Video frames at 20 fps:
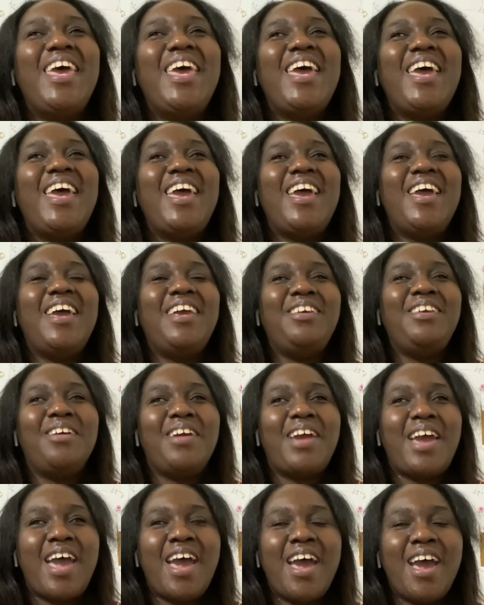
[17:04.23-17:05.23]
And you're
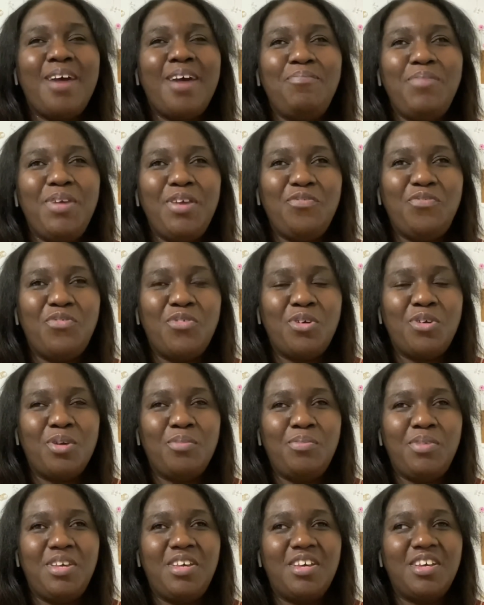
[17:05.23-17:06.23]
happy for her
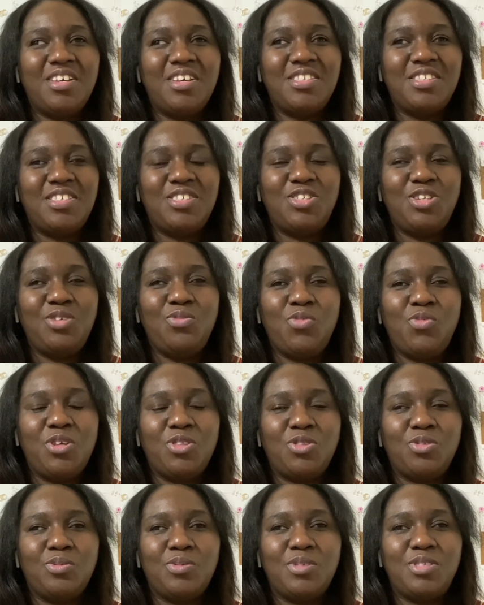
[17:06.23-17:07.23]
because she went
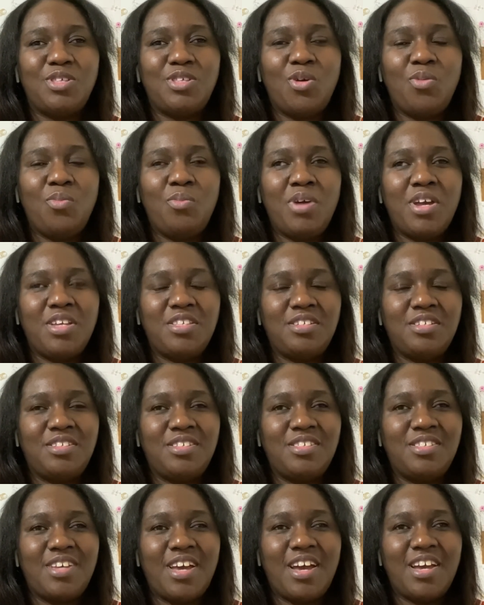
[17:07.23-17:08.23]
through so much, and
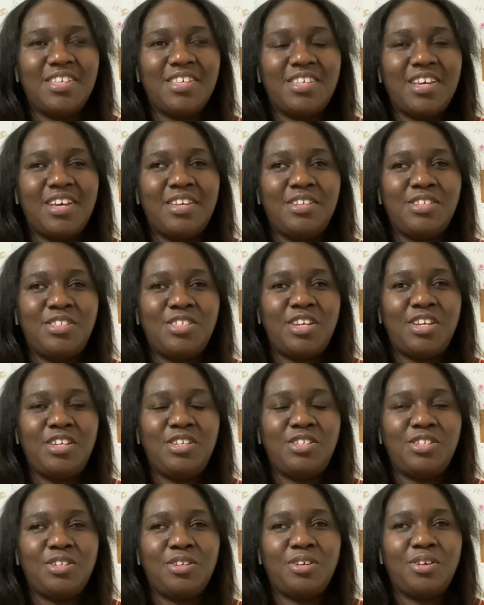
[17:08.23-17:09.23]
this guy's kind of
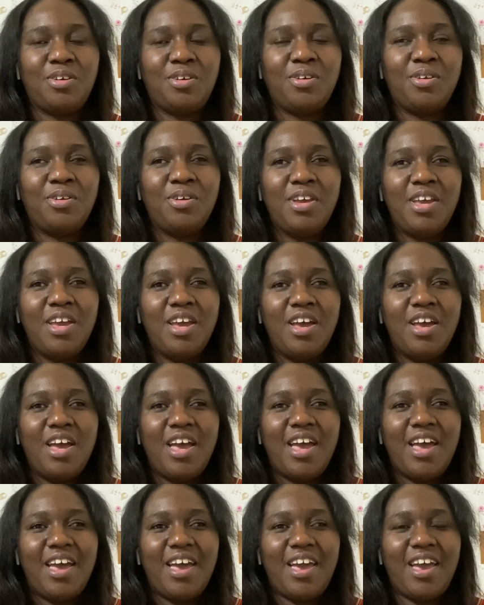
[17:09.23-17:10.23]
changing her
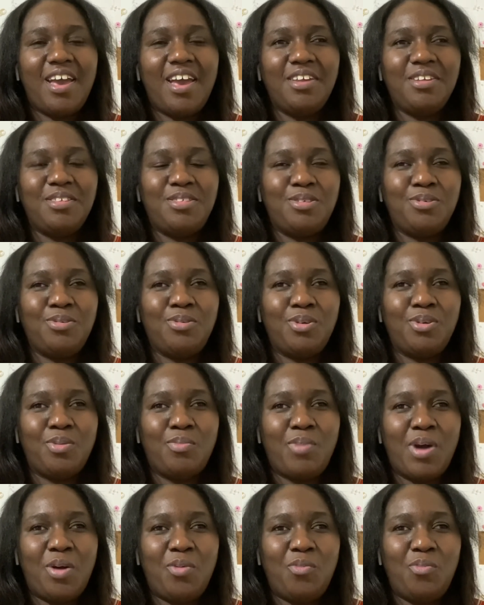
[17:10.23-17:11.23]
attitude
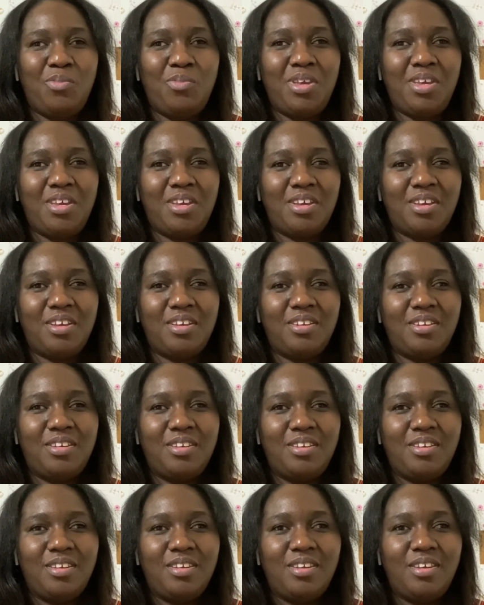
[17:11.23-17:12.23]
about men.
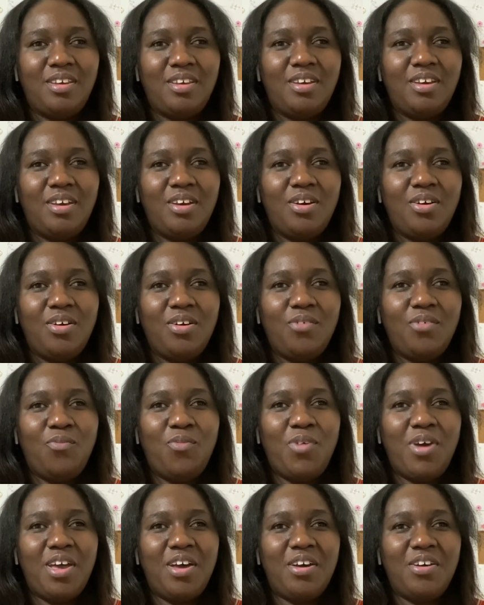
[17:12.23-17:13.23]

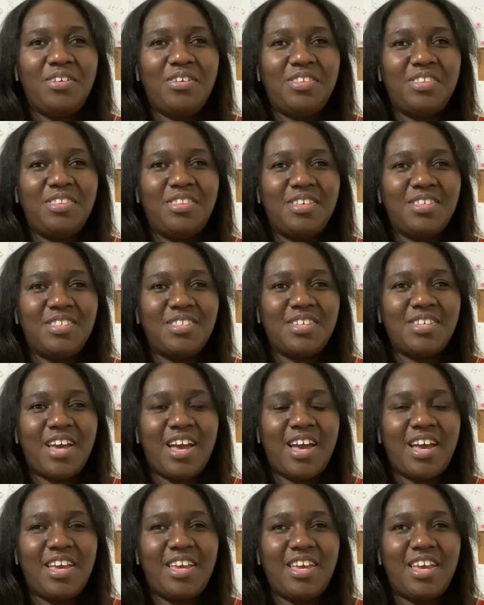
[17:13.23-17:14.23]
Well, this
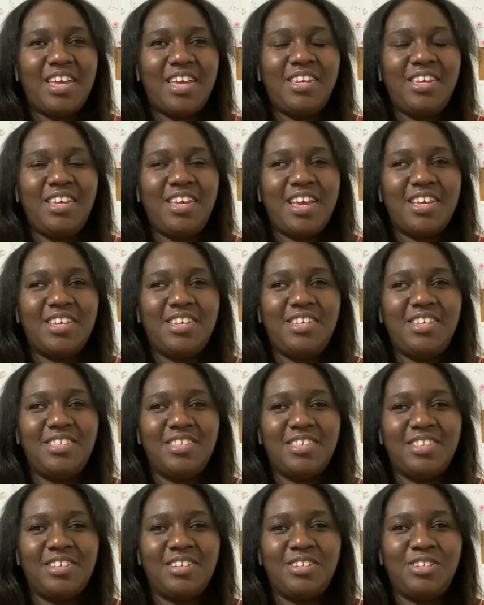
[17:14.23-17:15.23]
guy, and he's
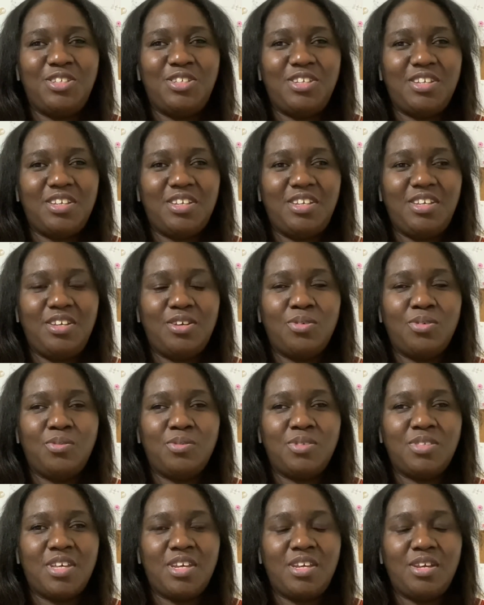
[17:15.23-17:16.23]
legit. He
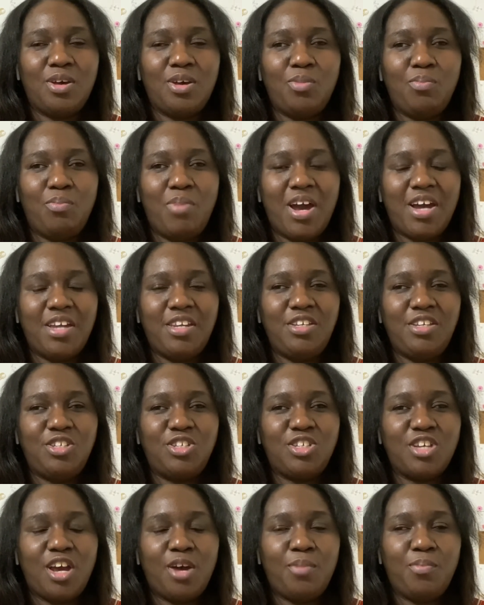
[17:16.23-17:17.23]
owns like a body
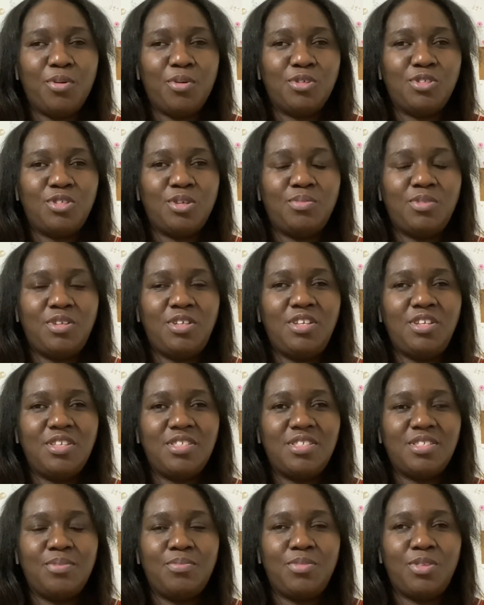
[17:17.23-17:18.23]
shop or something. He does
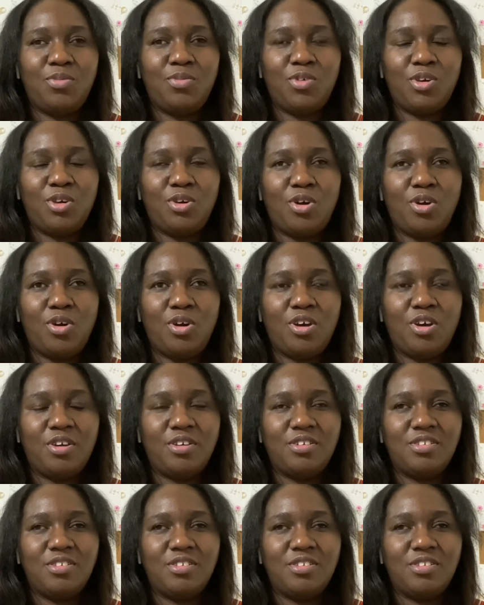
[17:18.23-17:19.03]
something with cars.